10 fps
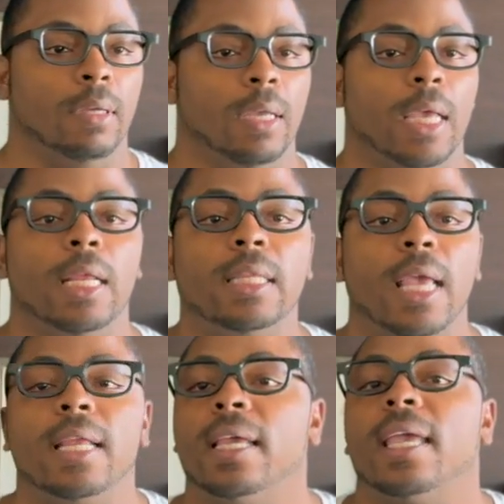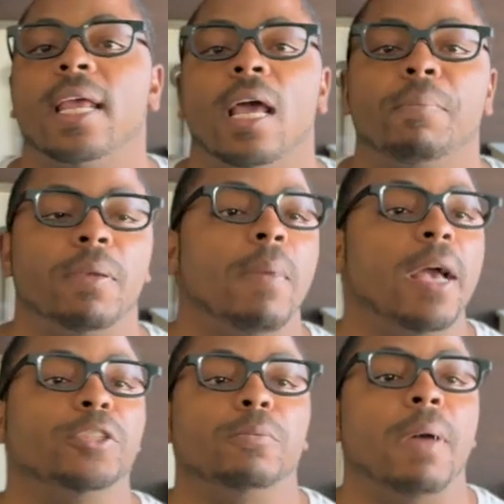Anything that cannot be
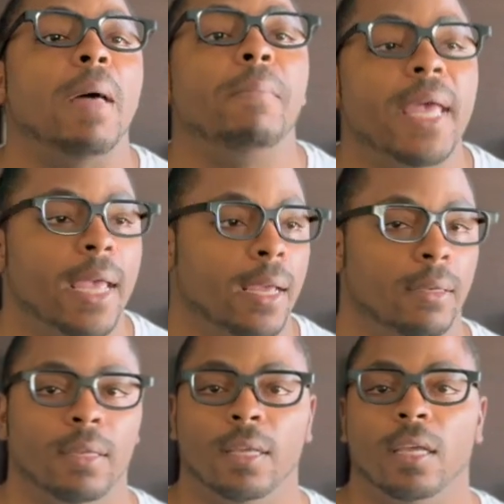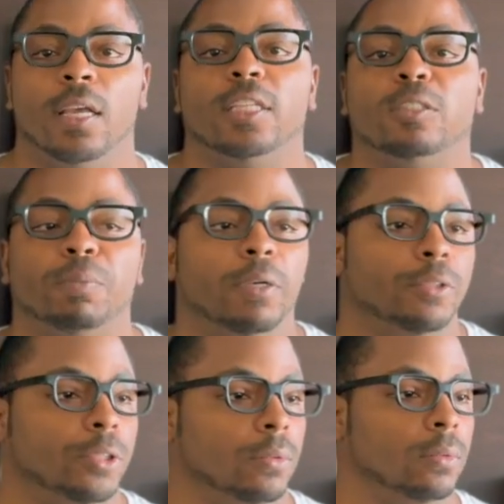measured by man is spiritual.